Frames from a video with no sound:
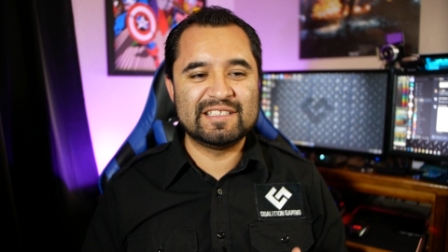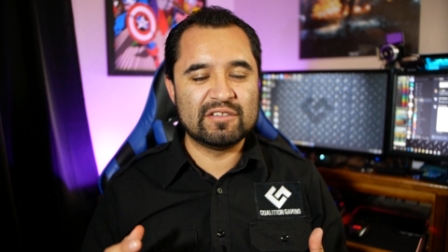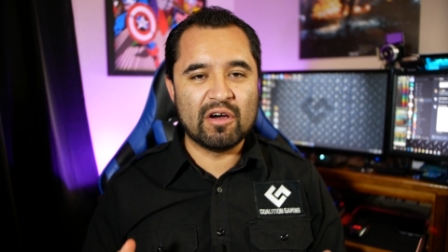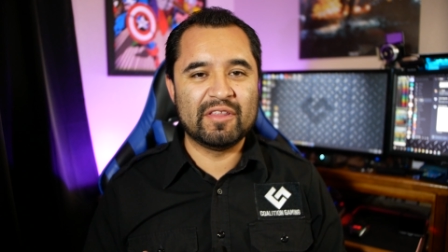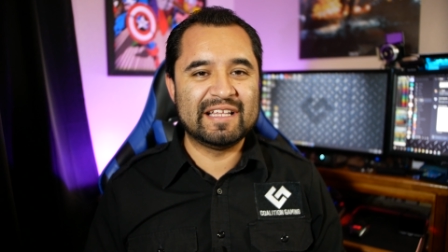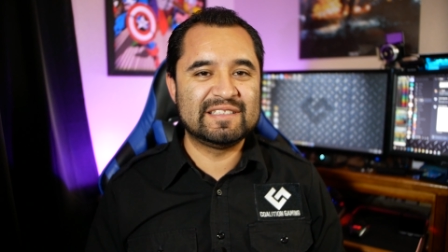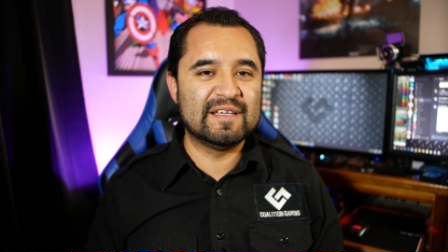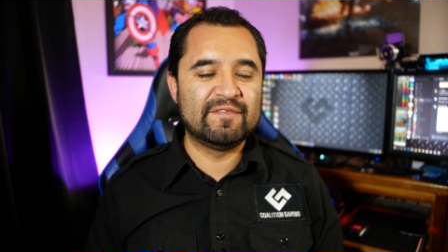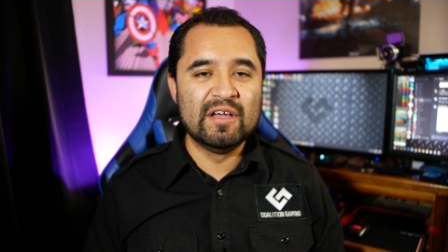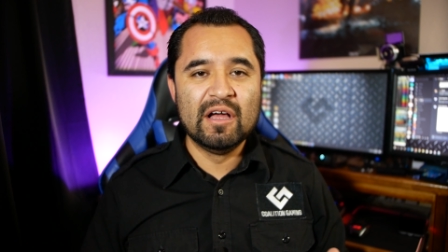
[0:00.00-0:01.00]
and all that
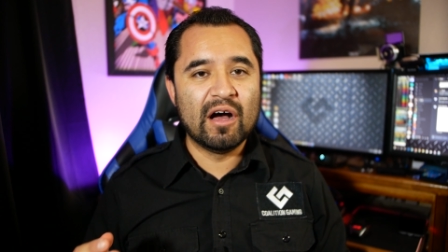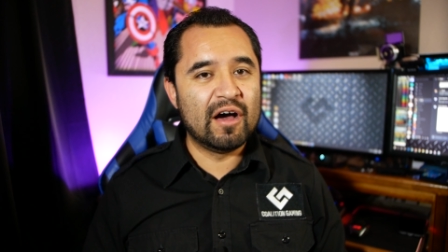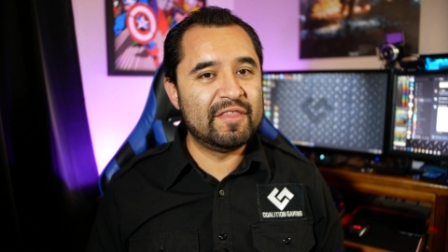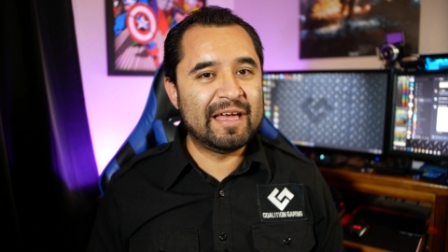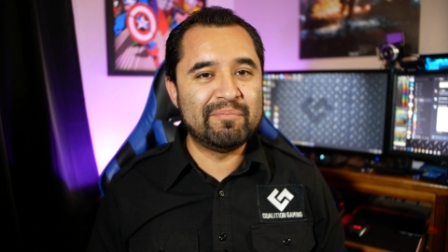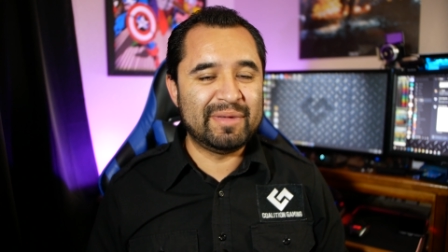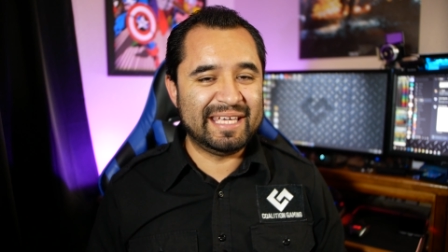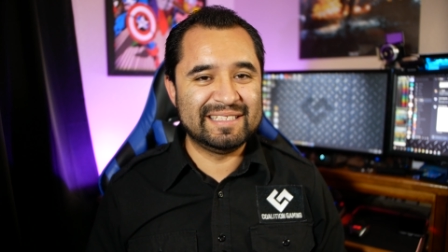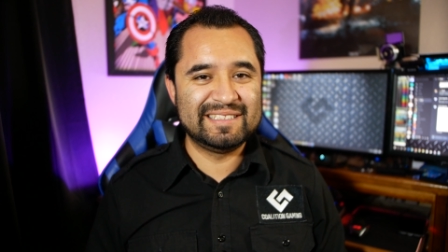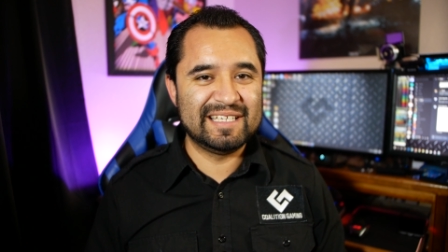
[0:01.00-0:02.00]
stuff on that
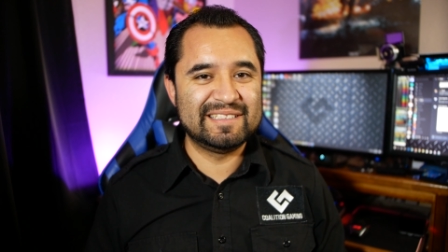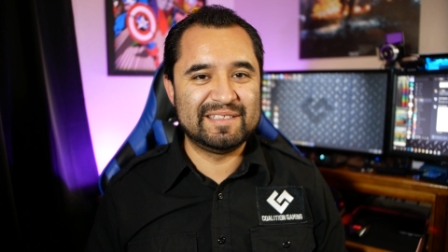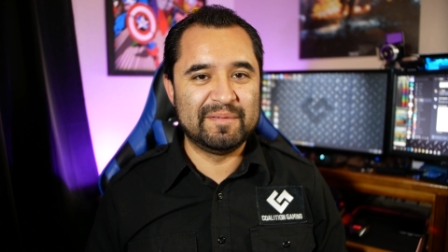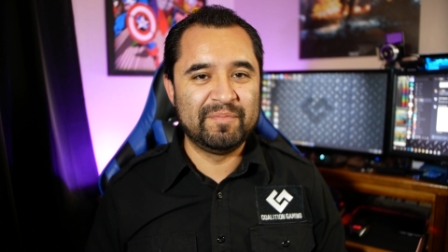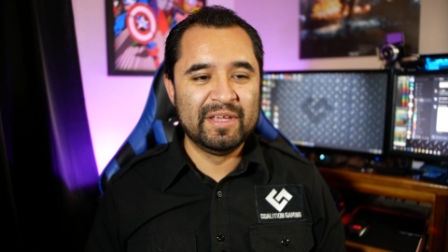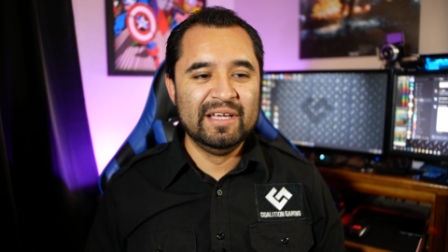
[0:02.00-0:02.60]
main system.